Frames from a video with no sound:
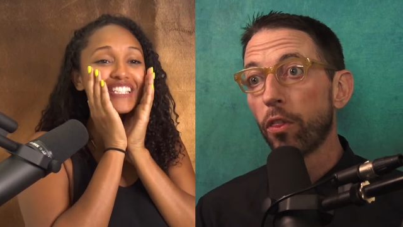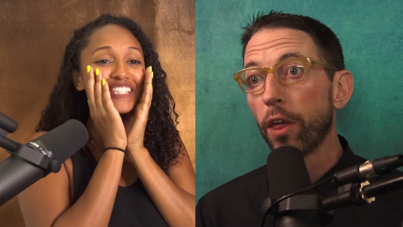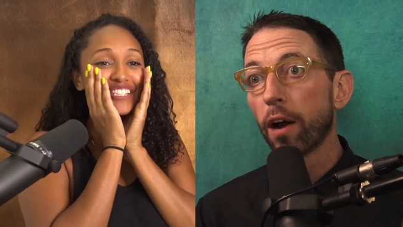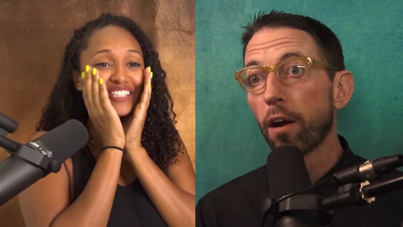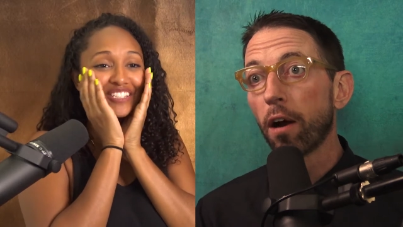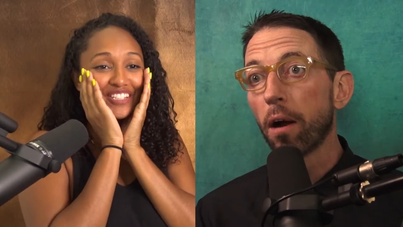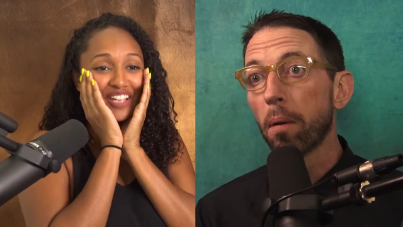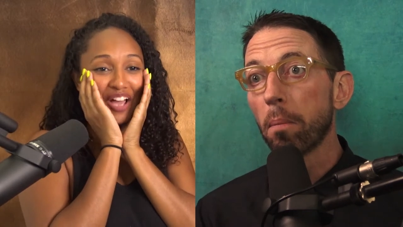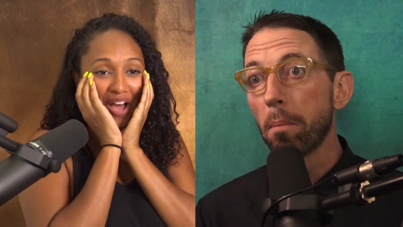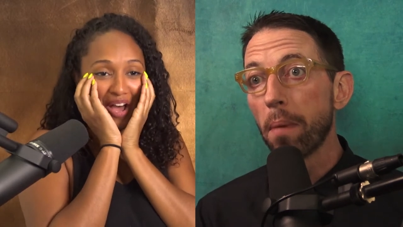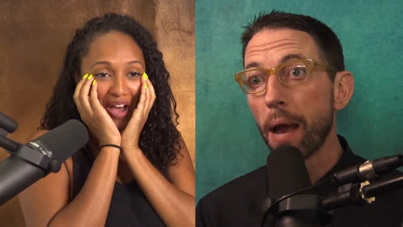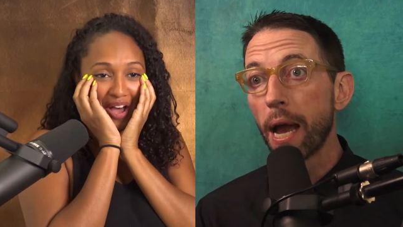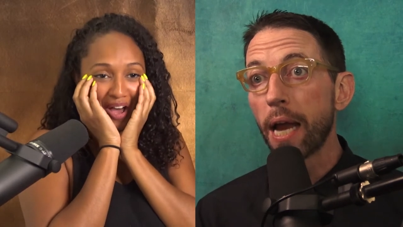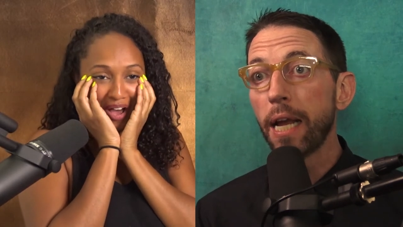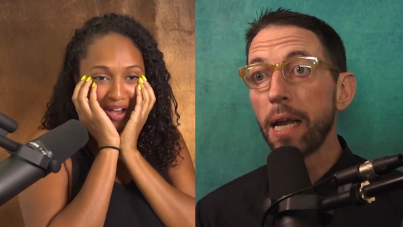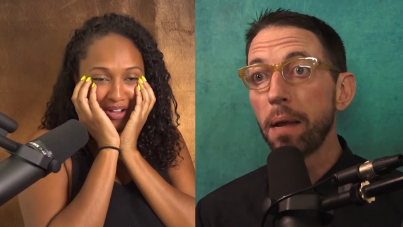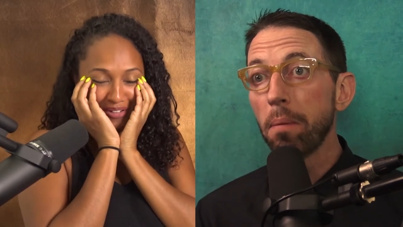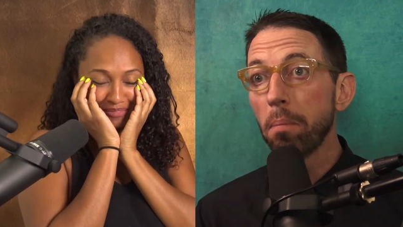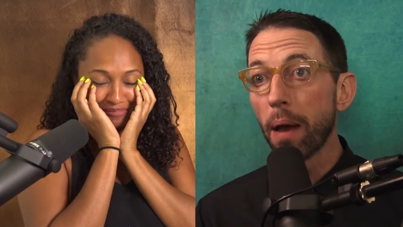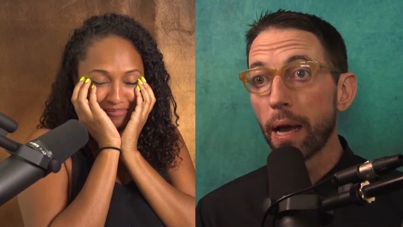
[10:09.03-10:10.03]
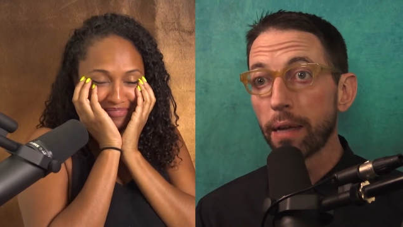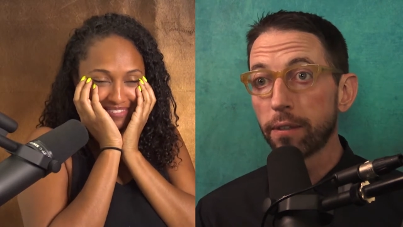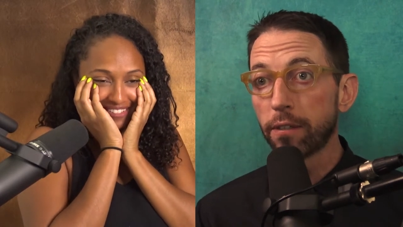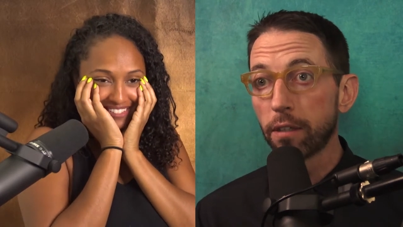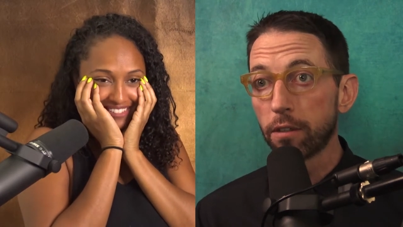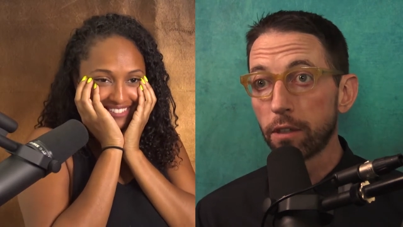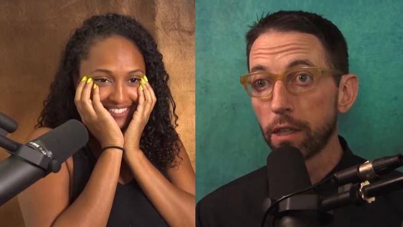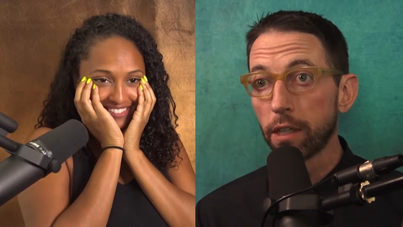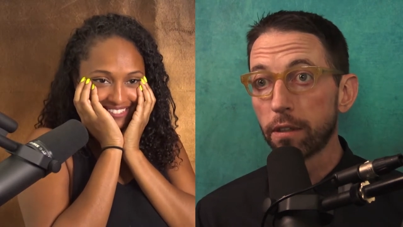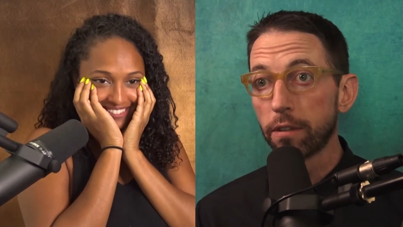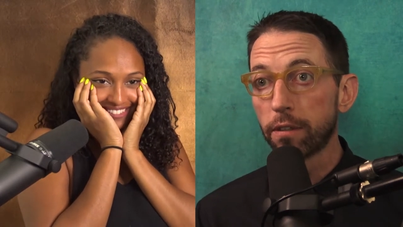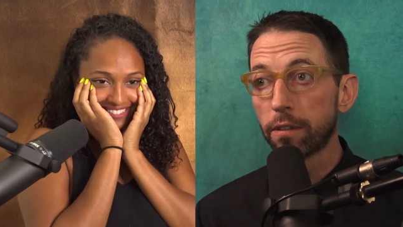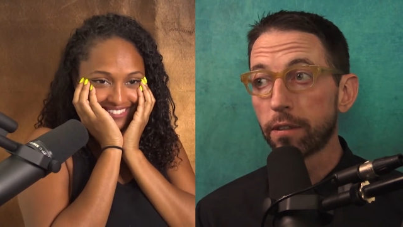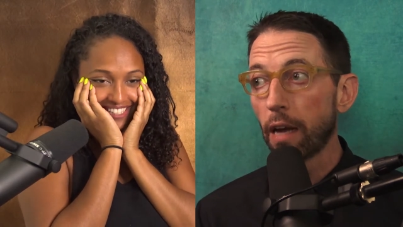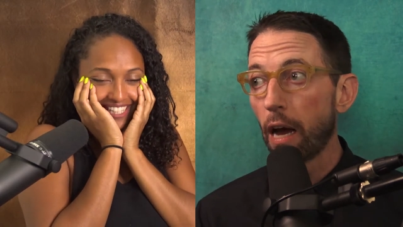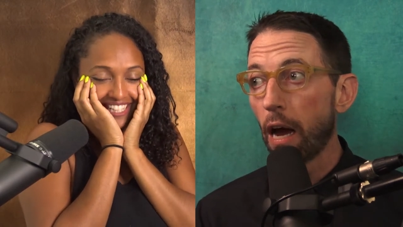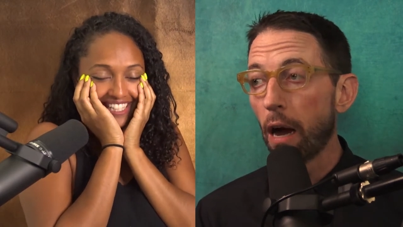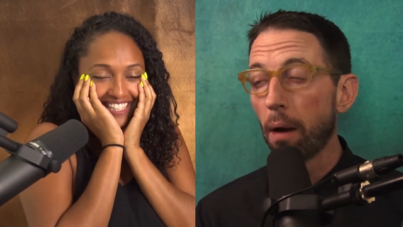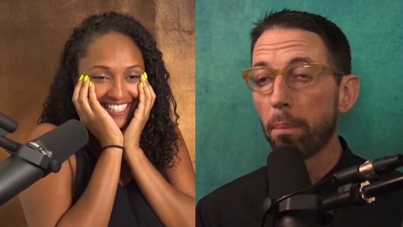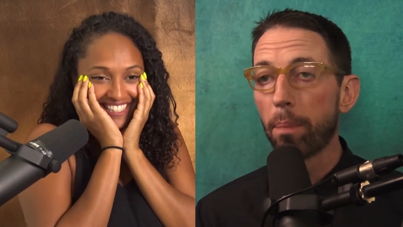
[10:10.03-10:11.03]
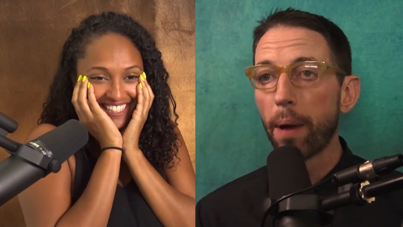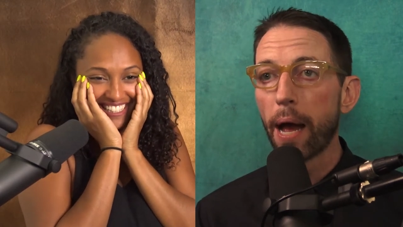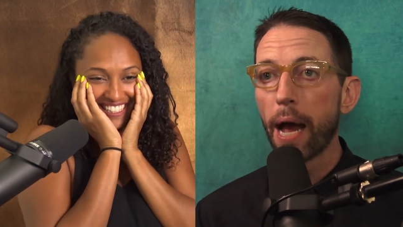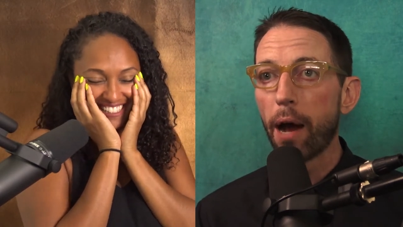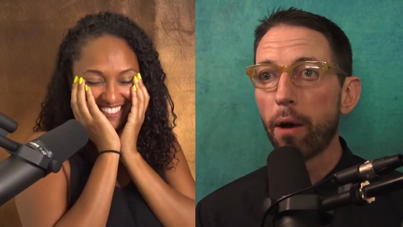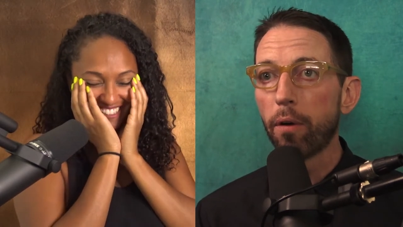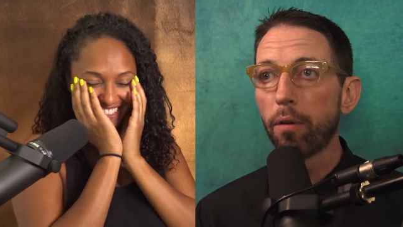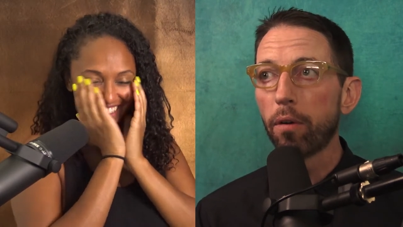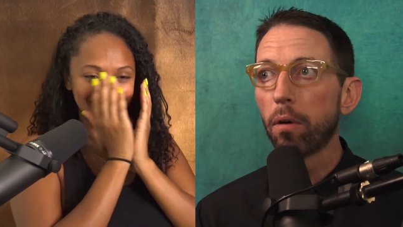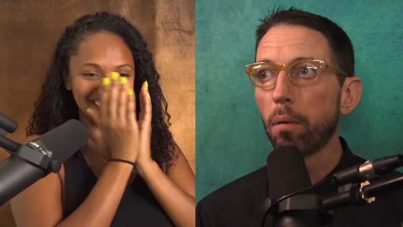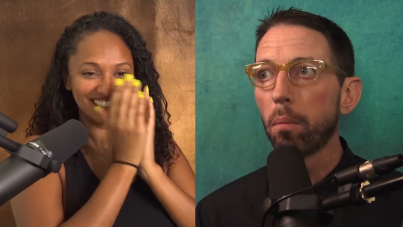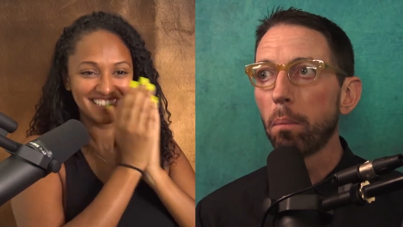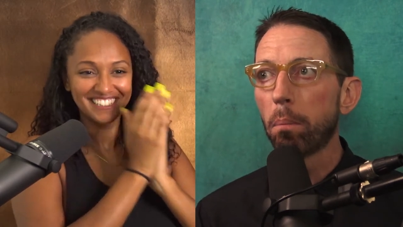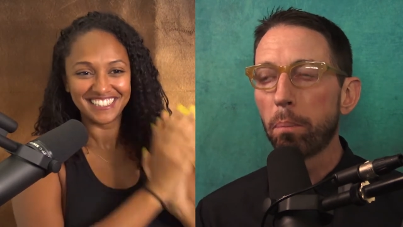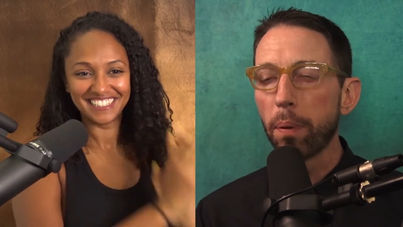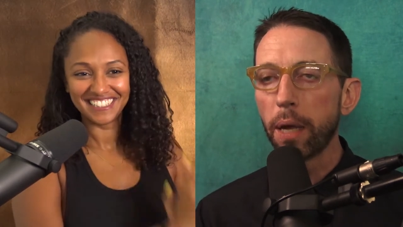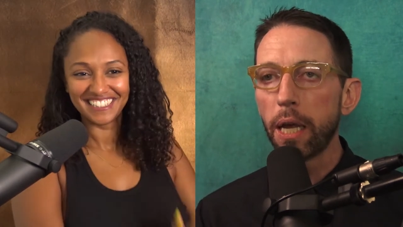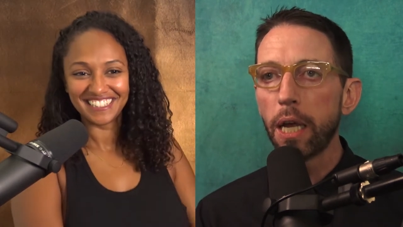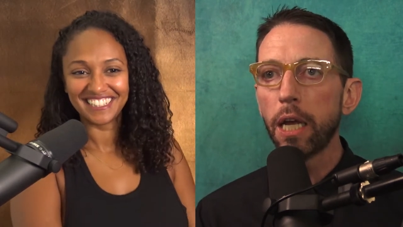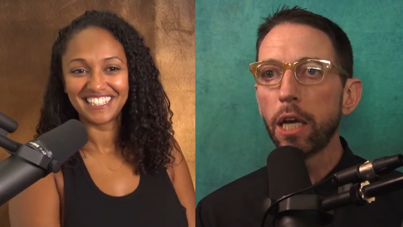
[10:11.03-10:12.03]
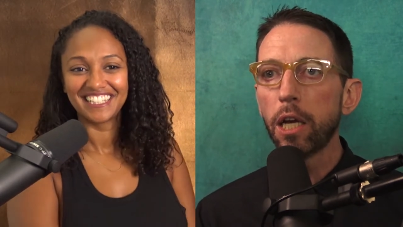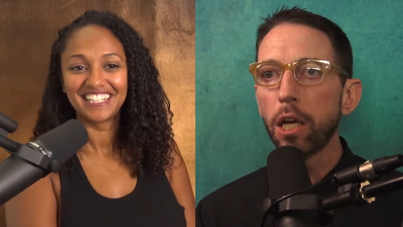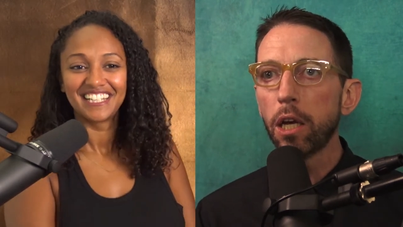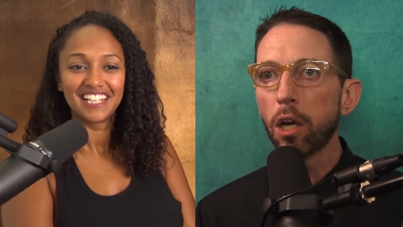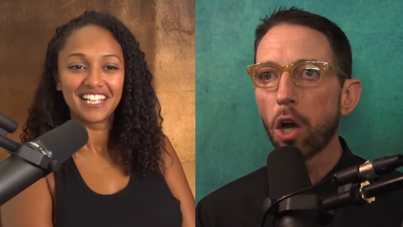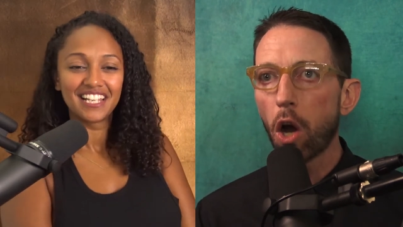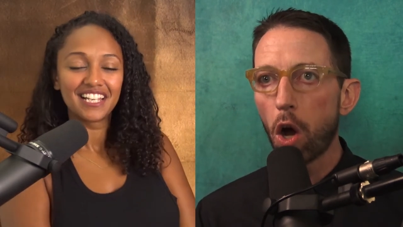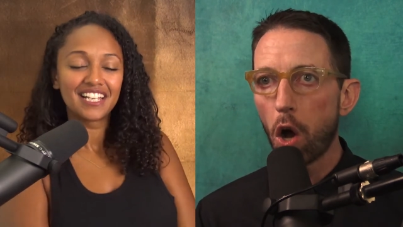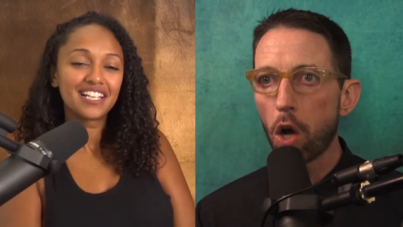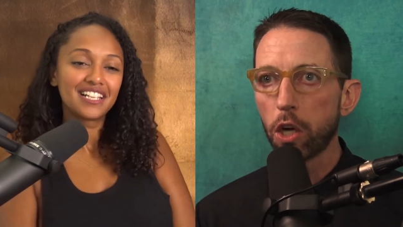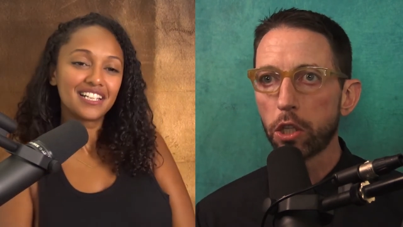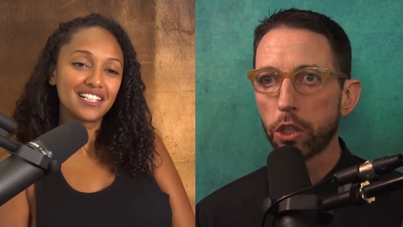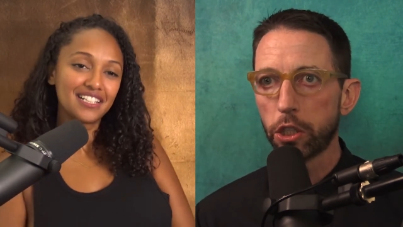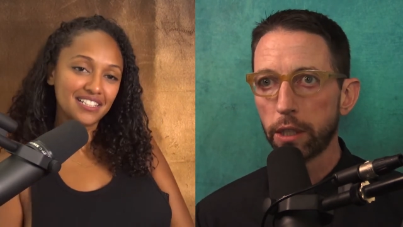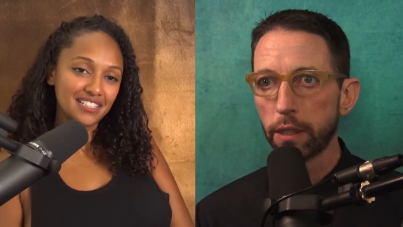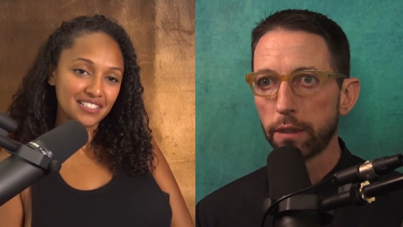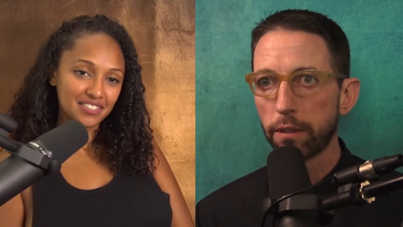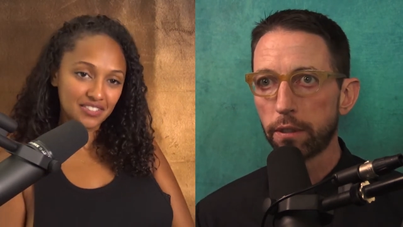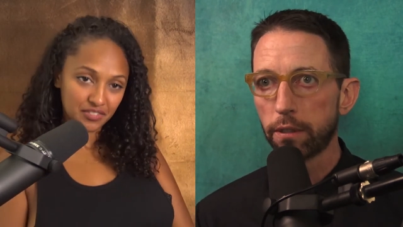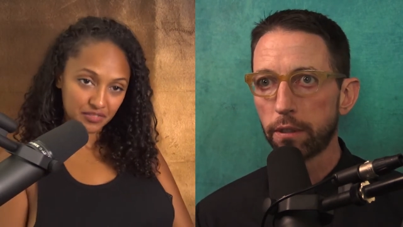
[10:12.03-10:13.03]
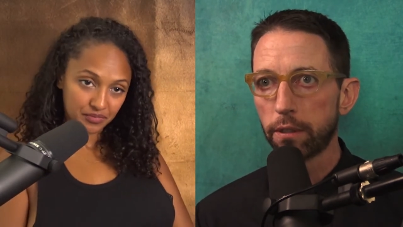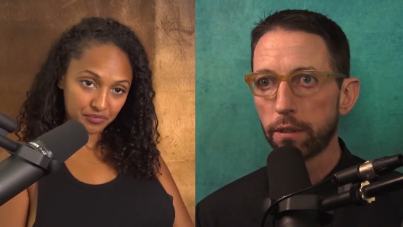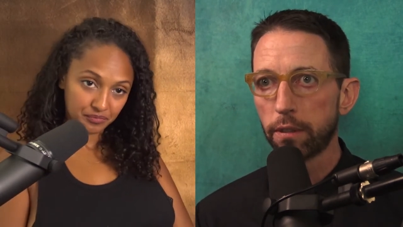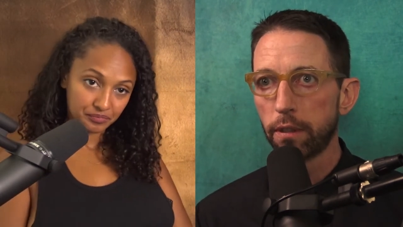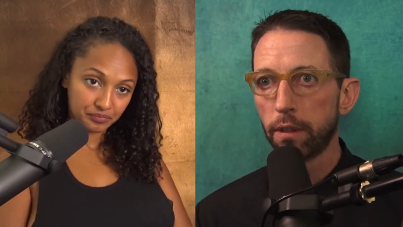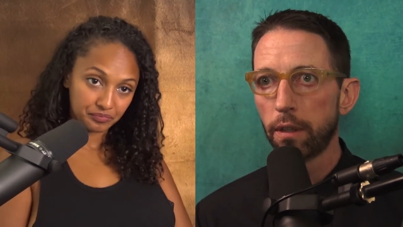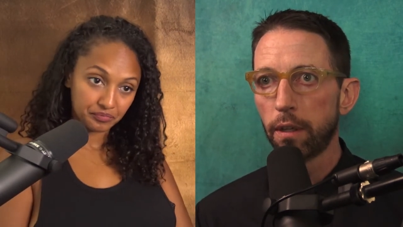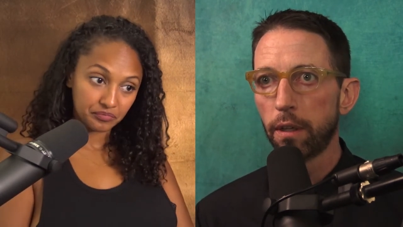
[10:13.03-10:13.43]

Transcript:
Speaker 1: there Stop. are many messages about being cautious.